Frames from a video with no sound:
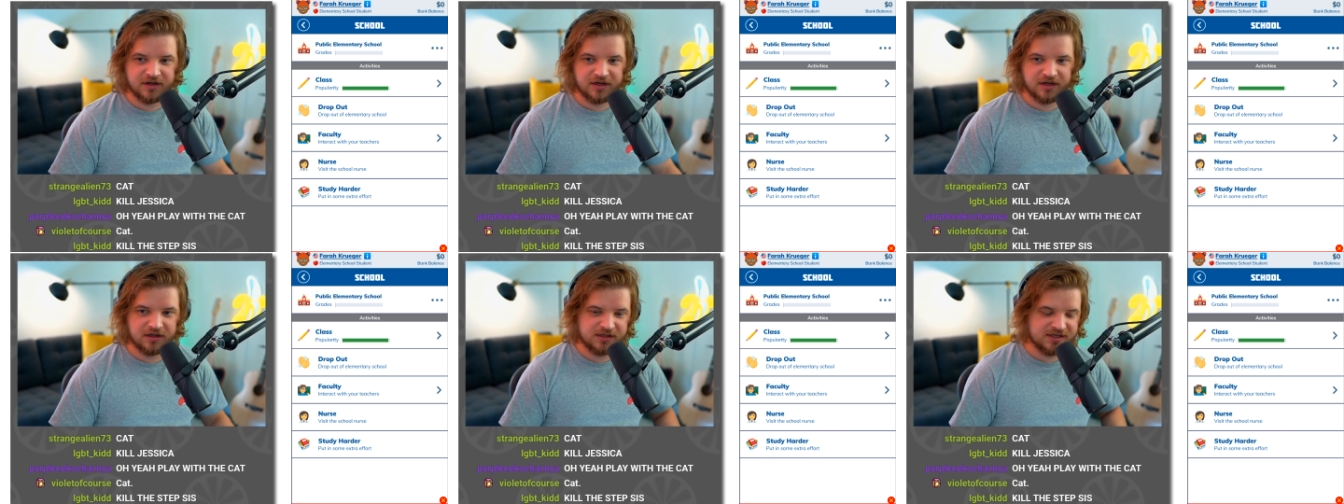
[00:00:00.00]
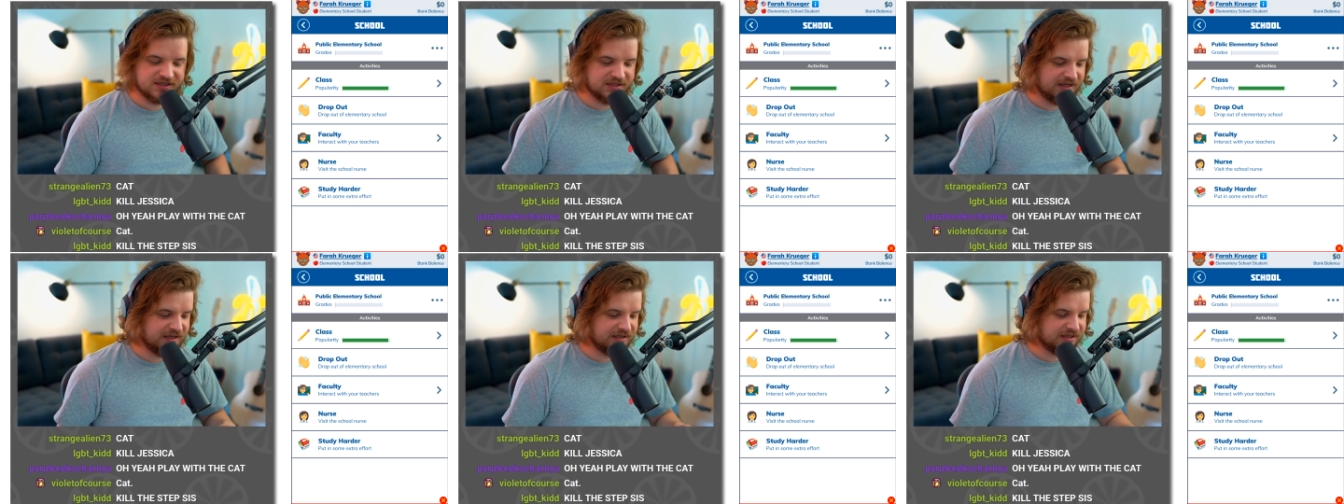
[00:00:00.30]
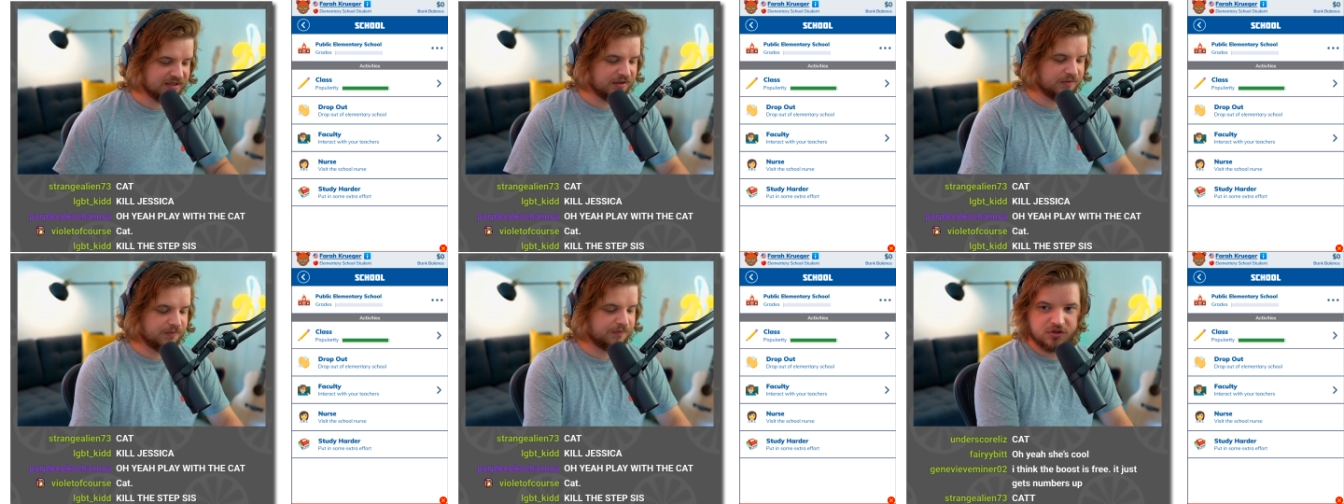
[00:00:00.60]
Uh, let's
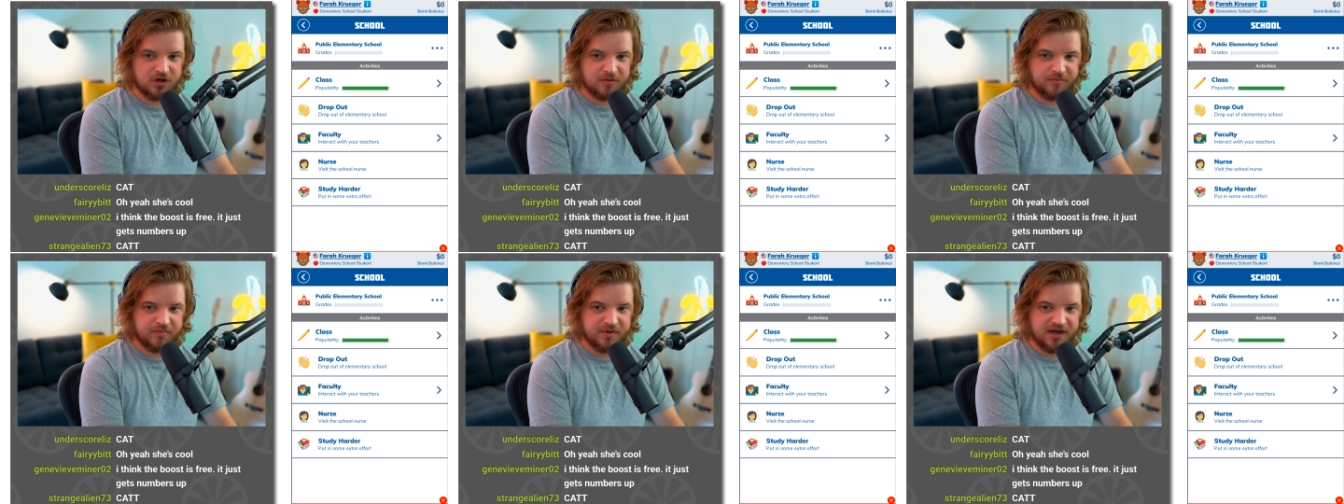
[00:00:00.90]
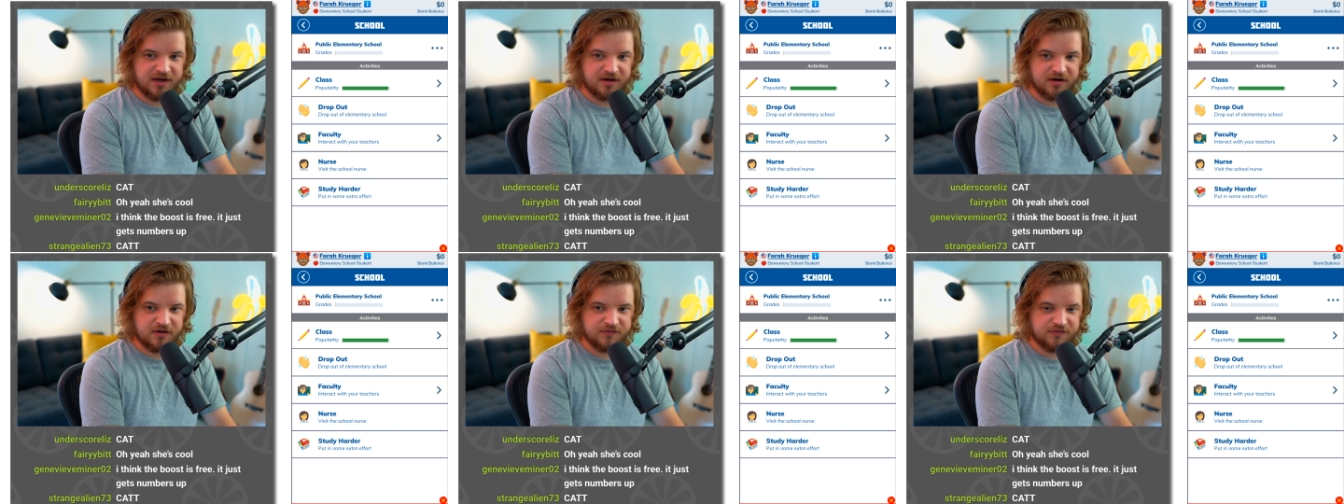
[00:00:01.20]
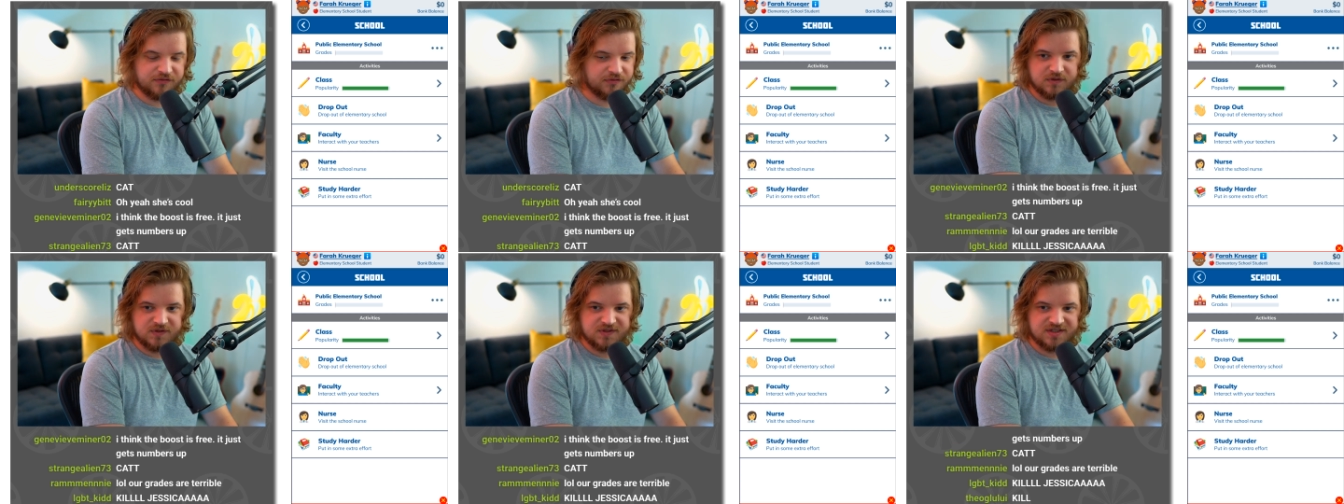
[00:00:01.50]
ask. Drop out of
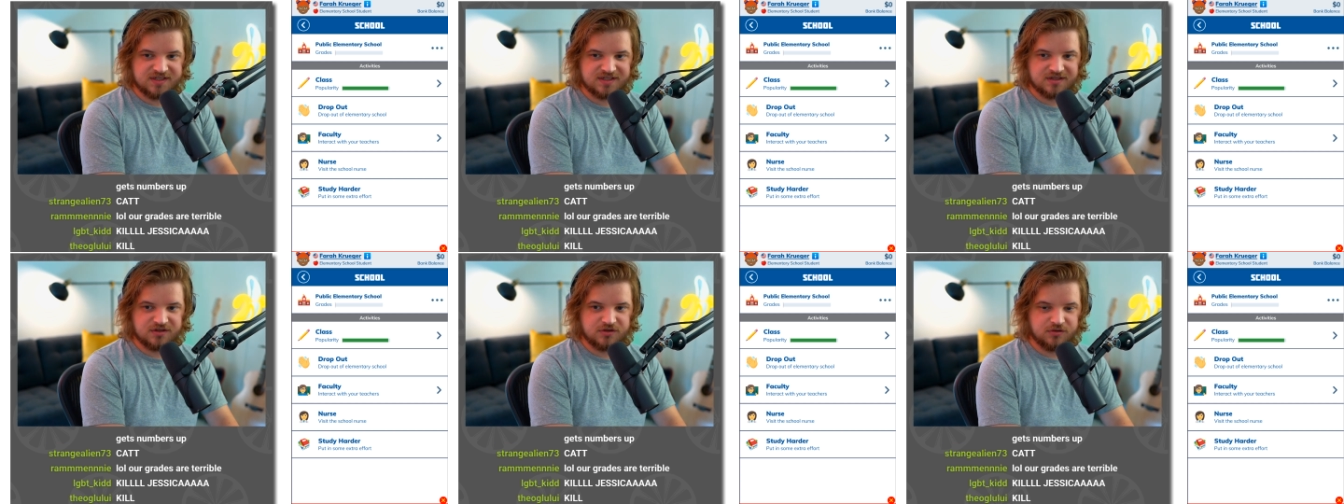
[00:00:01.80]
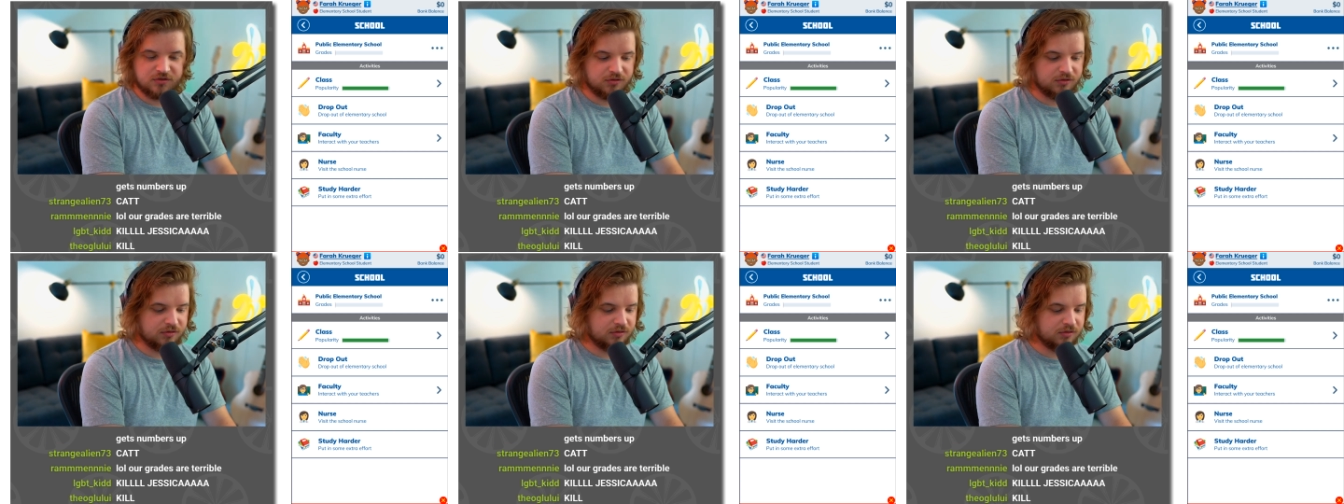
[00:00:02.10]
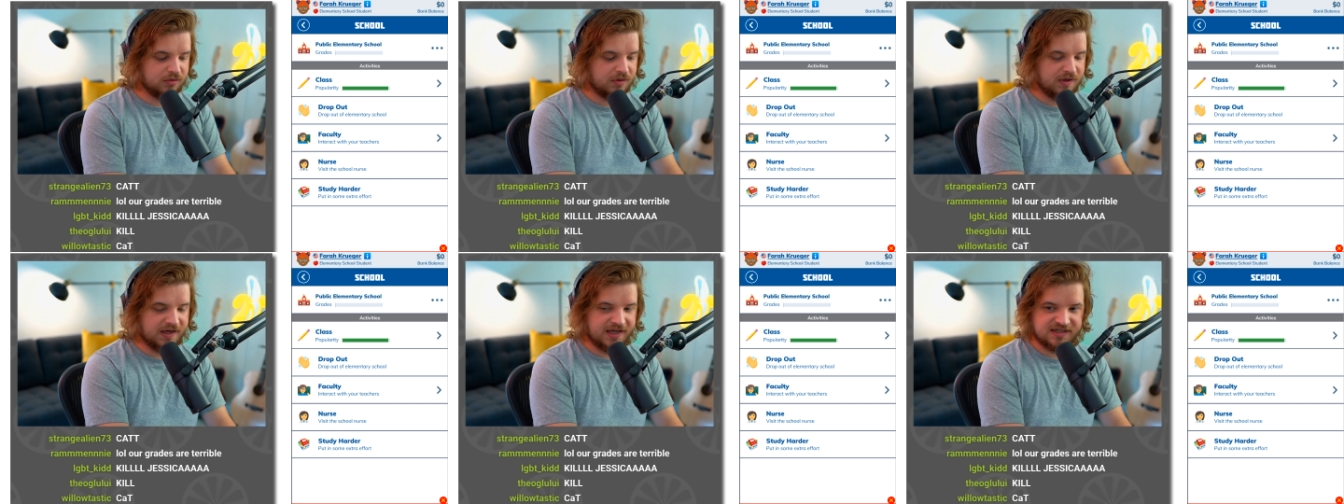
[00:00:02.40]

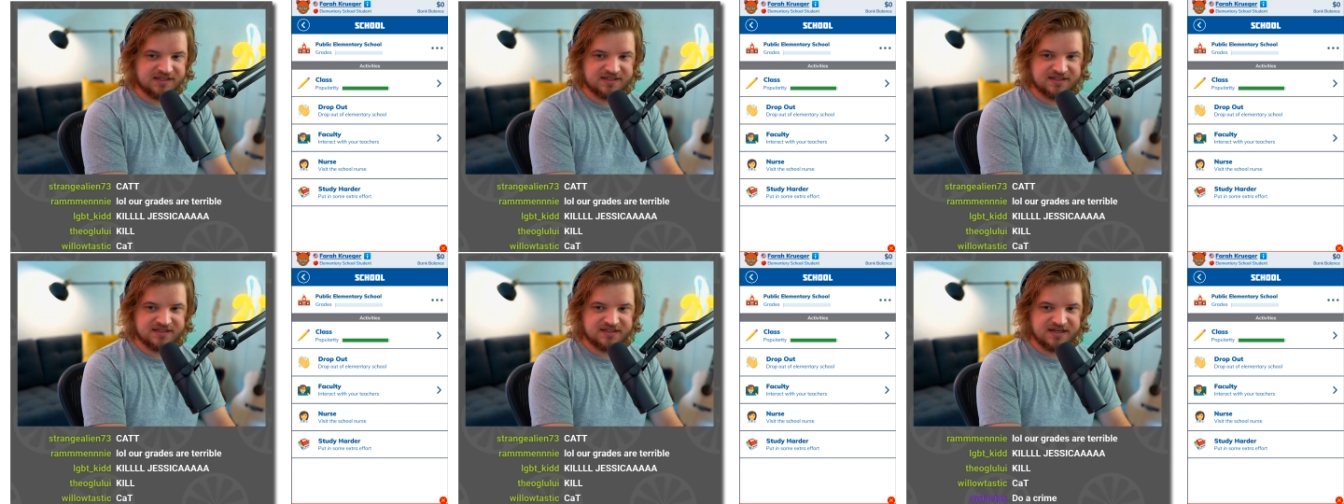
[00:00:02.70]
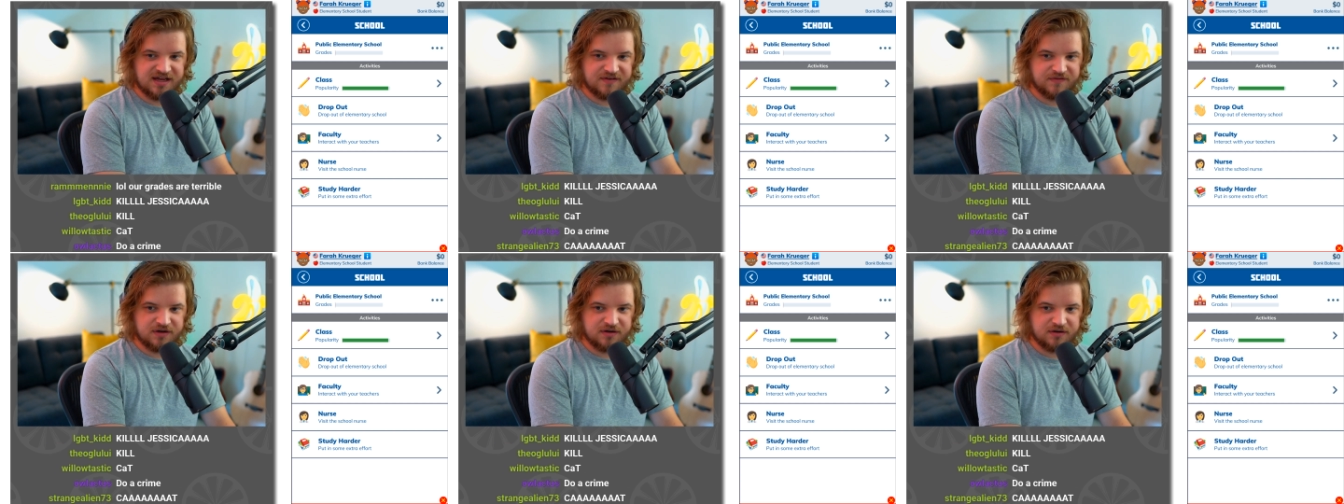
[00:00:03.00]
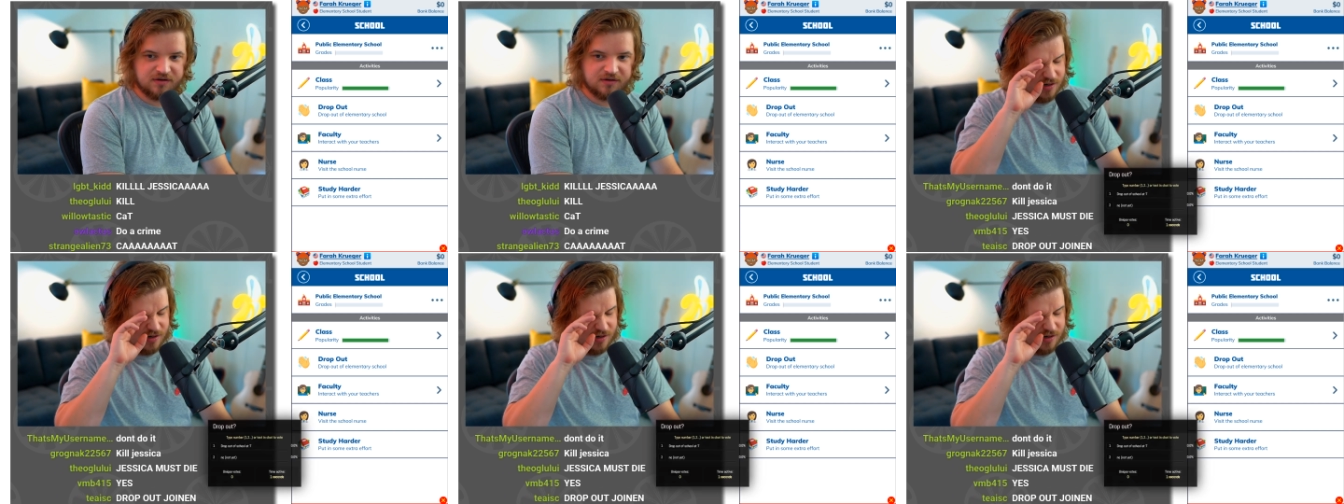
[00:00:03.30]
school at seven.